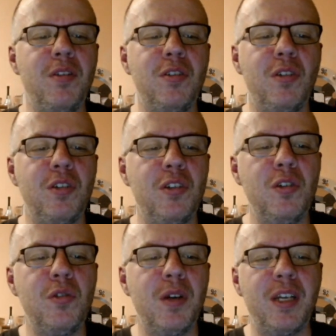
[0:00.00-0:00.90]
your
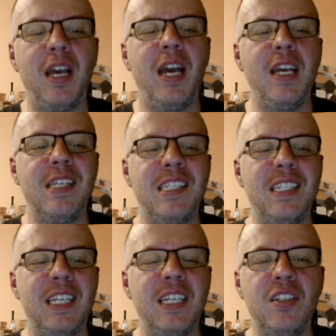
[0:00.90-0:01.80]
UK
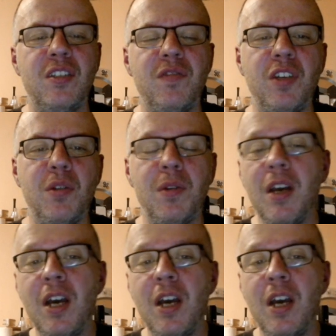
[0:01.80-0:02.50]
Steelers view.